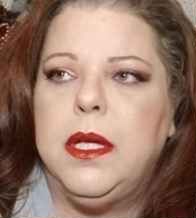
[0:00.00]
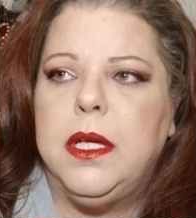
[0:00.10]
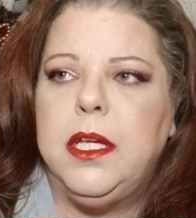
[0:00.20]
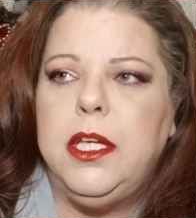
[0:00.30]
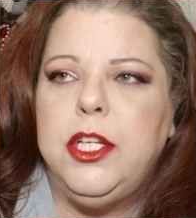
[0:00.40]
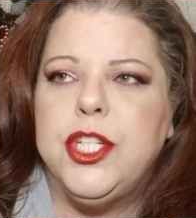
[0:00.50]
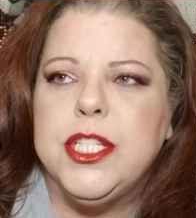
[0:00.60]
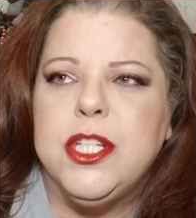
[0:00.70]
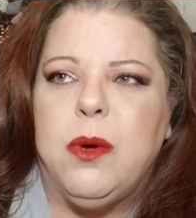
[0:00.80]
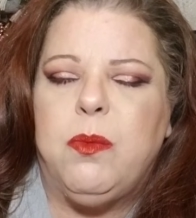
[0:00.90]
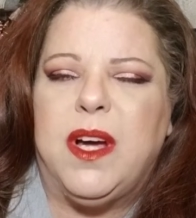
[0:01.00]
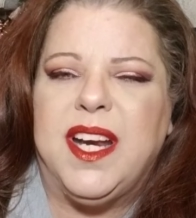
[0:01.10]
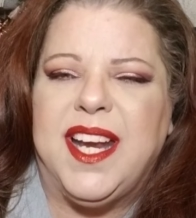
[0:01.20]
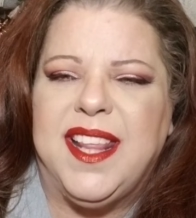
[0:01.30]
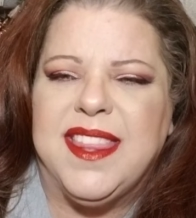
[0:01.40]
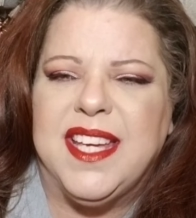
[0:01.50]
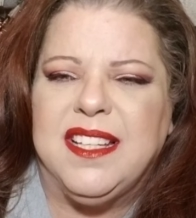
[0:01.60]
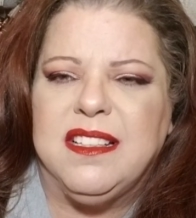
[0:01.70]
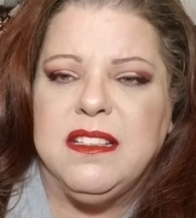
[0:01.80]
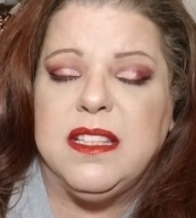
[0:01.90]
You just don't want
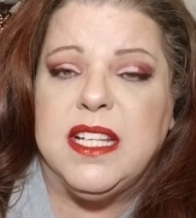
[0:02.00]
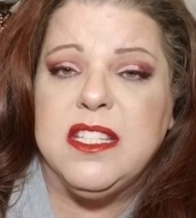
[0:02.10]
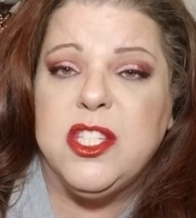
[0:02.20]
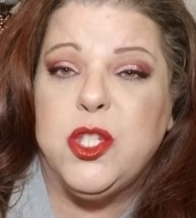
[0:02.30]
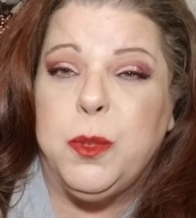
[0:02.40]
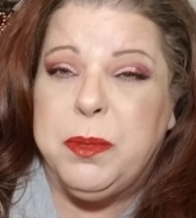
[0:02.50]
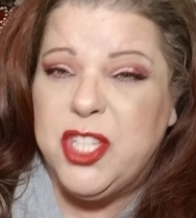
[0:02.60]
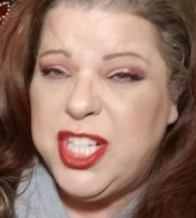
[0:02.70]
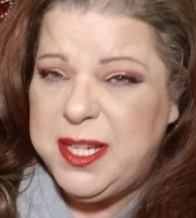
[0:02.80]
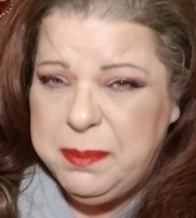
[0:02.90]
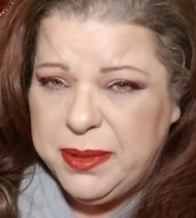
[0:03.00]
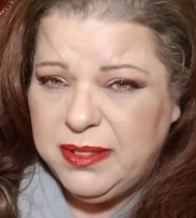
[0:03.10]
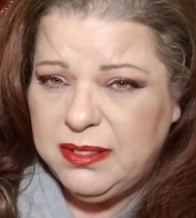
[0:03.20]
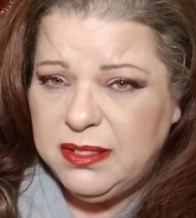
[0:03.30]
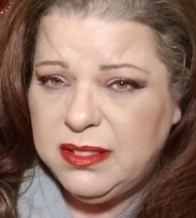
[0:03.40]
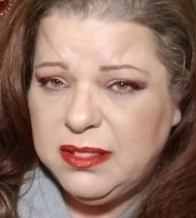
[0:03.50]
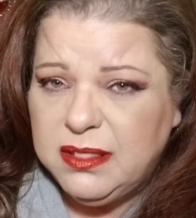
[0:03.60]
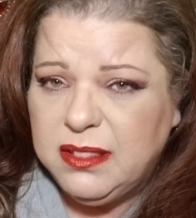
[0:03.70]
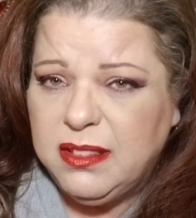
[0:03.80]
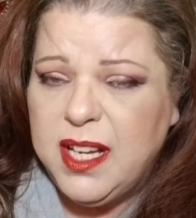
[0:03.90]
anything that's super cheap.
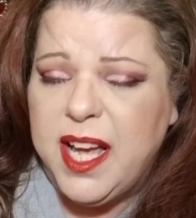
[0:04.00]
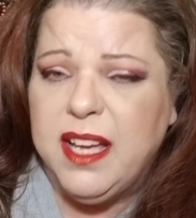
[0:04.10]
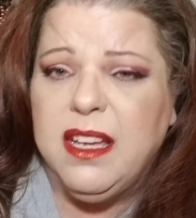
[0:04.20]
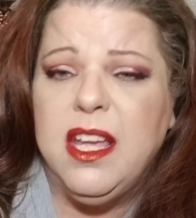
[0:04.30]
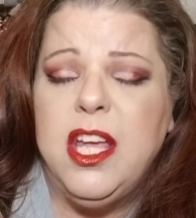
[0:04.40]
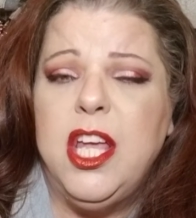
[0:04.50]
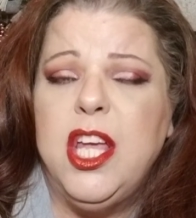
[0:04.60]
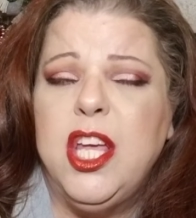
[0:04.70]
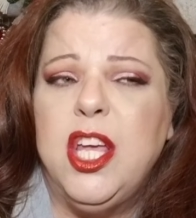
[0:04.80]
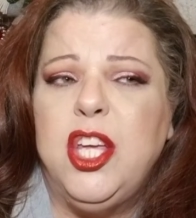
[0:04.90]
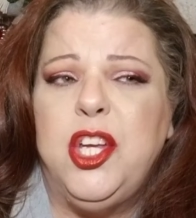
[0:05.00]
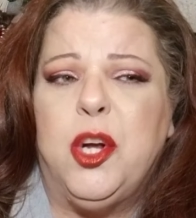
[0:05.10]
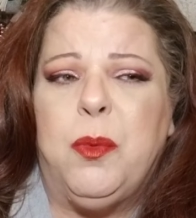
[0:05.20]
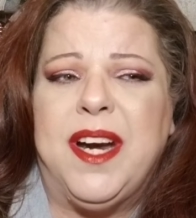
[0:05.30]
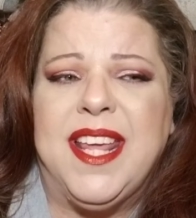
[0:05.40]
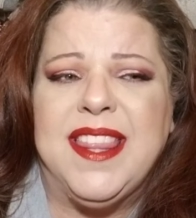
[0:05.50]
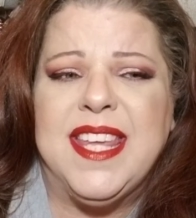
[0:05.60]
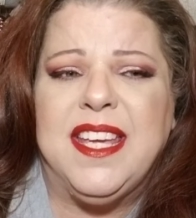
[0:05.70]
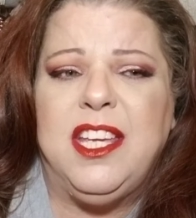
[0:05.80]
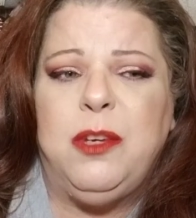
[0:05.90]
Okay. You don't want anything,
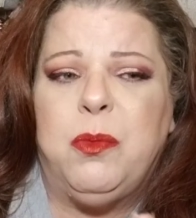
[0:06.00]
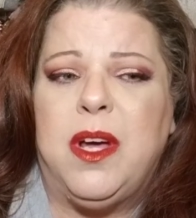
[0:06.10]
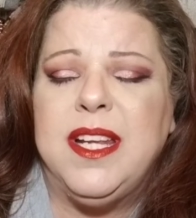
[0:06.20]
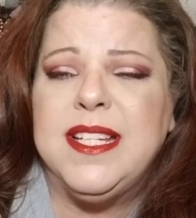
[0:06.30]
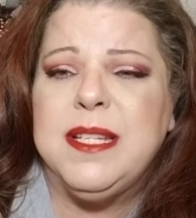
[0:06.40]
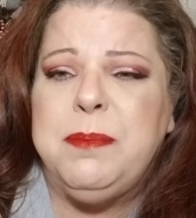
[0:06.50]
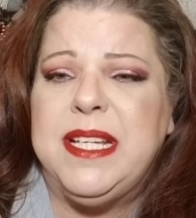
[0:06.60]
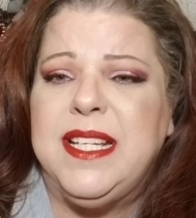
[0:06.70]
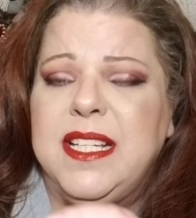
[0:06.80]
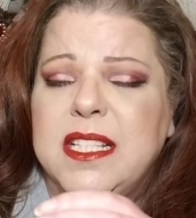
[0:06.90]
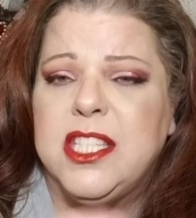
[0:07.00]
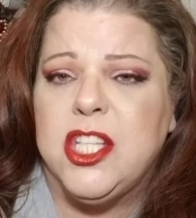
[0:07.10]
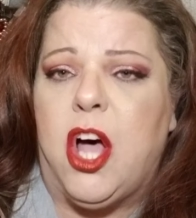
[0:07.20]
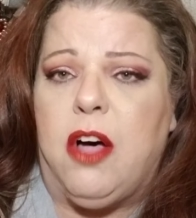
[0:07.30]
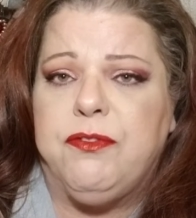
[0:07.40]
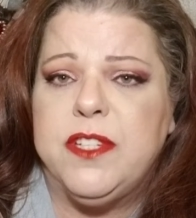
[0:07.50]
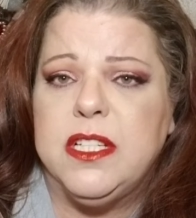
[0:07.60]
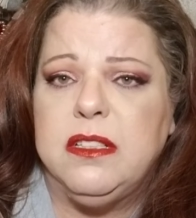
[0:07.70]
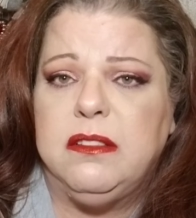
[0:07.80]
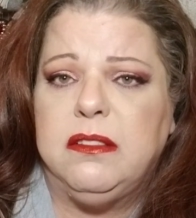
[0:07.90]
you want it to be soft.
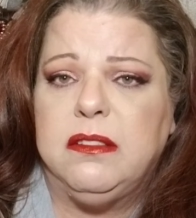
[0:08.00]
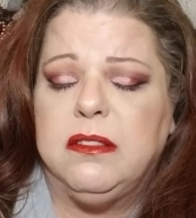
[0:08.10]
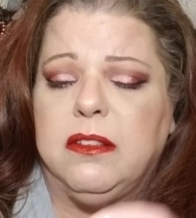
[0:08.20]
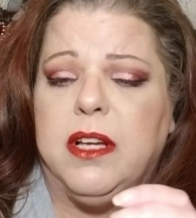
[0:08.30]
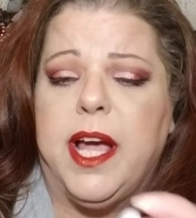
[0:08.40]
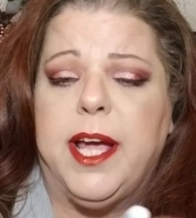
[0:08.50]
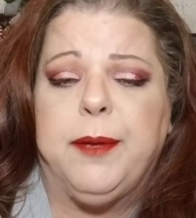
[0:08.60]
Okay.